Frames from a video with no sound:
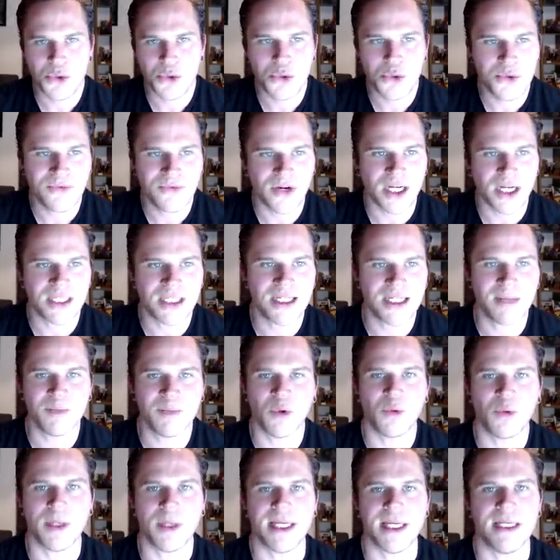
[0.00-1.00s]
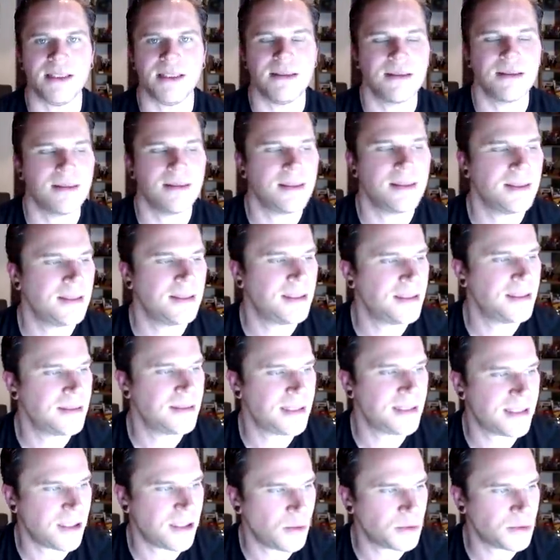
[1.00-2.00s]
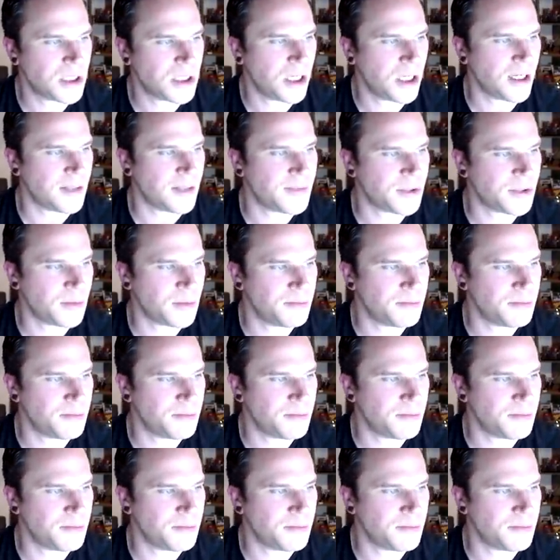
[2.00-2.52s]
Fucking tumbleweed. This whole time, it's all